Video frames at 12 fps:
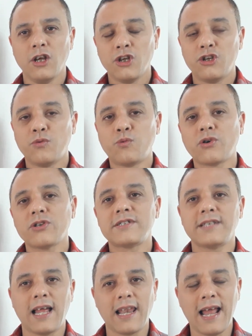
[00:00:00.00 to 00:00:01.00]
The
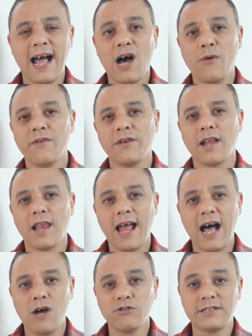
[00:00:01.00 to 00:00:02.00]
words aloud and
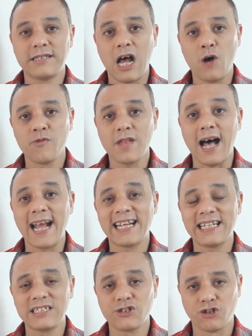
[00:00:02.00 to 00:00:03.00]
aloud sound
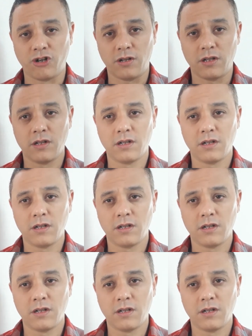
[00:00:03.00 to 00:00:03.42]
identical.